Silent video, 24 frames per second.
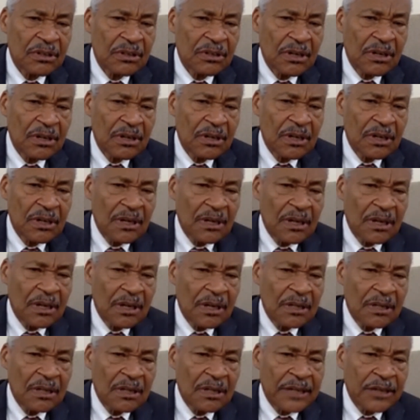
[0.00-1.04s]
that
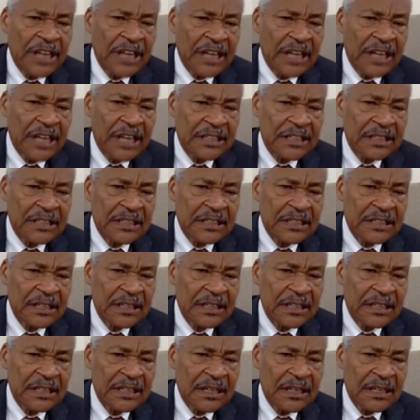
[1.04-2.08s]
haunted us
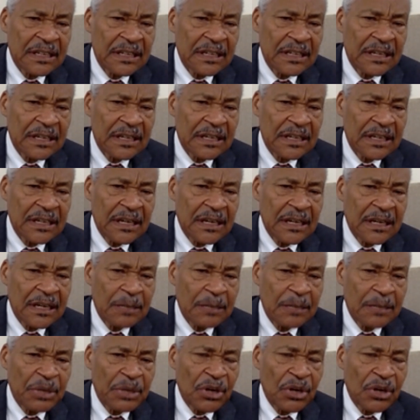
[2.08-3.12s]

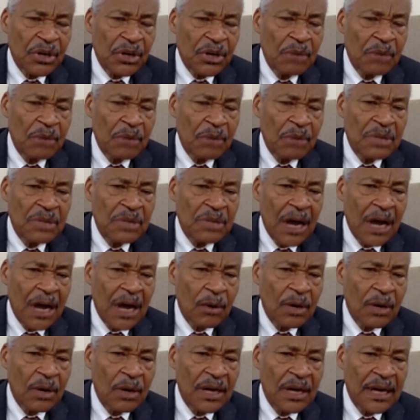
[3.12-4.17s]
become now
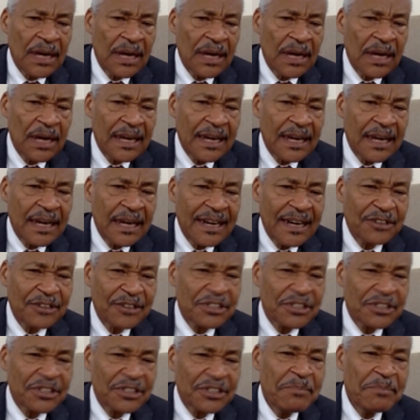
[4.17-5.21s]
just a
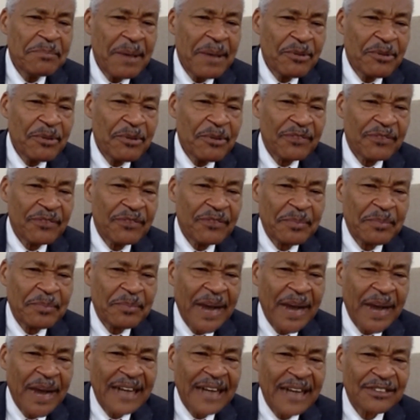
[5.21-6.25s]
memory of the
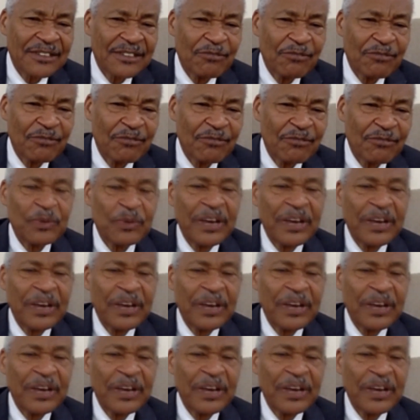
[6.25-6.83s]
past, of what we have